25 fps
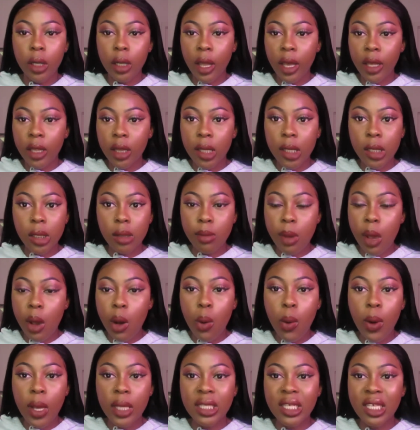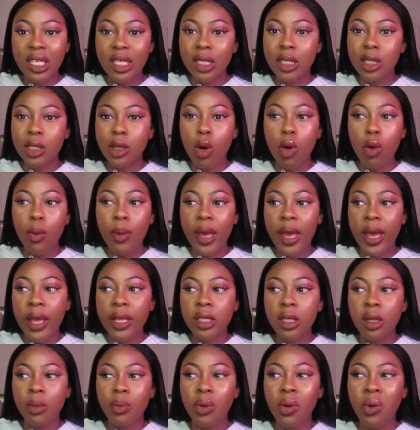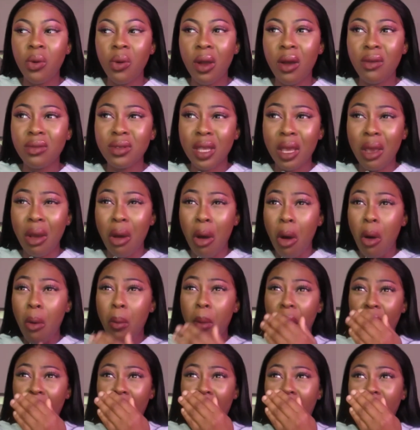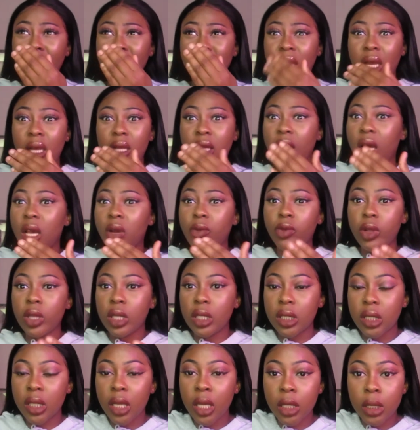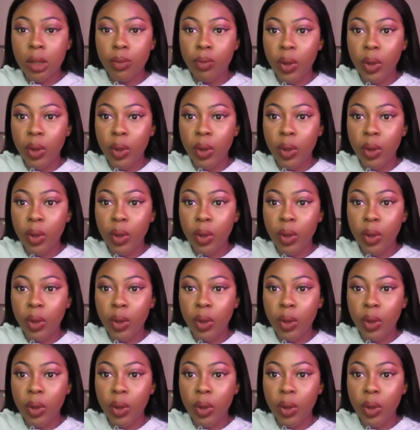like the smell wasn't so bad to the point where I was like, oh my gosh, like that really stinks.